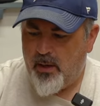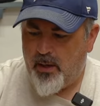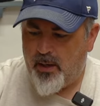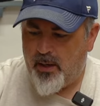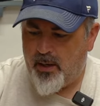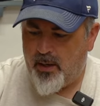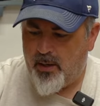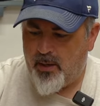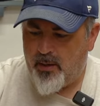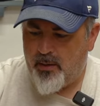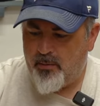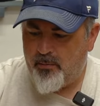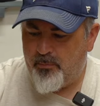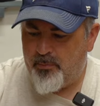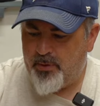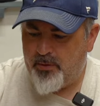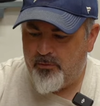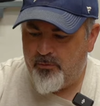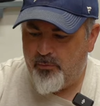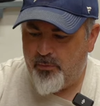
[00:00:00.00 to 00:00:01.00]
and
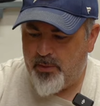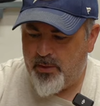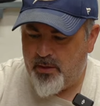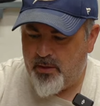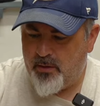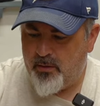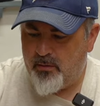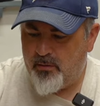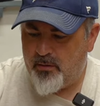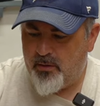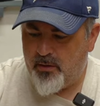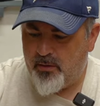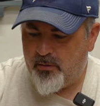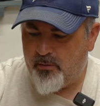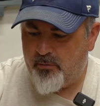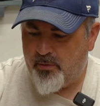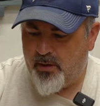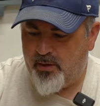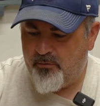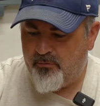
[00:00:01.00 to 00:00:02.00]
between the
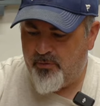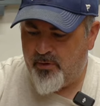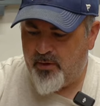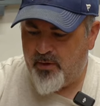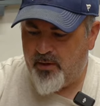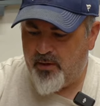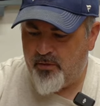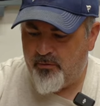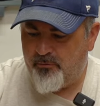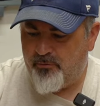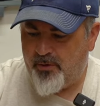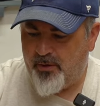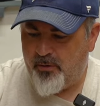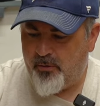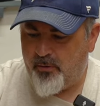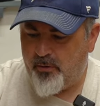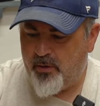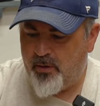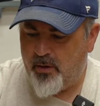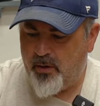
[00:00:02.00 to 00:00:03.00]
engraving and the
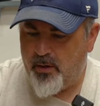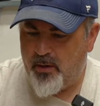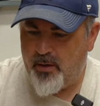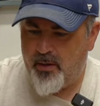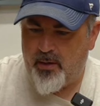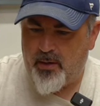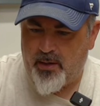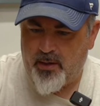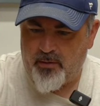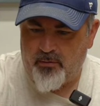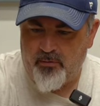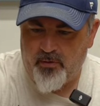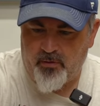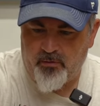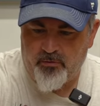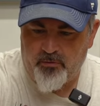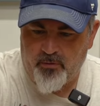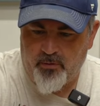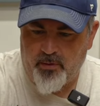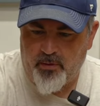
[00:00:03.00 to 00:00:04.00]
final cut, I
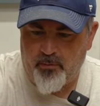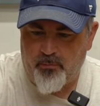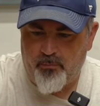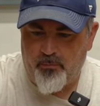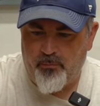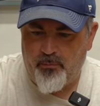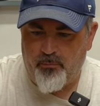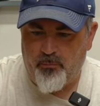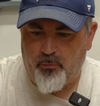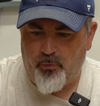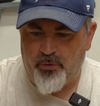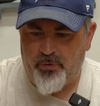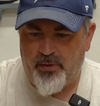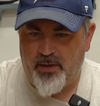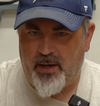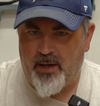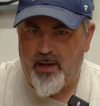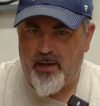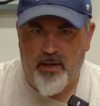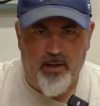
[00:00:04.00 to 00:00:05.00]
tested it with
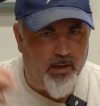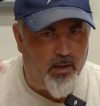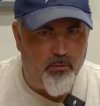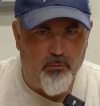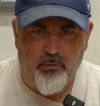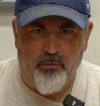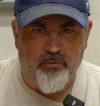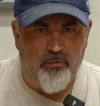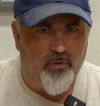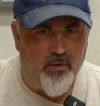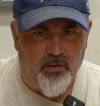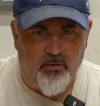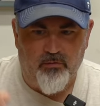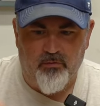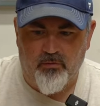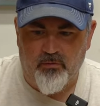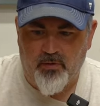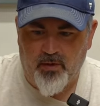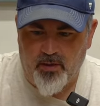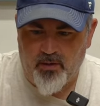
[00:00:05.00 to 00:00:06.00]
that, and it was
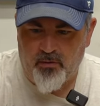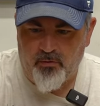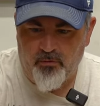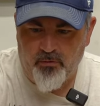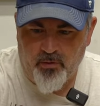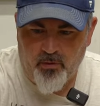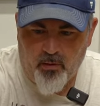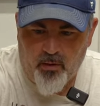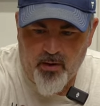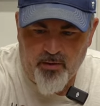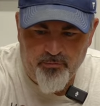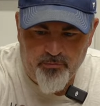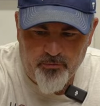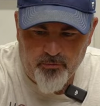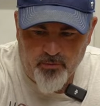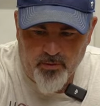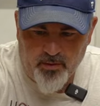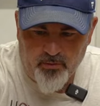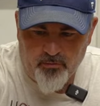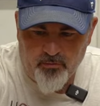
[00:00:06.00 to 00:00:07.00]
instantaneously off,
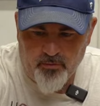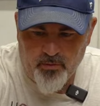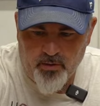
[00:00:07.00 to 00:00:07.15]
so that's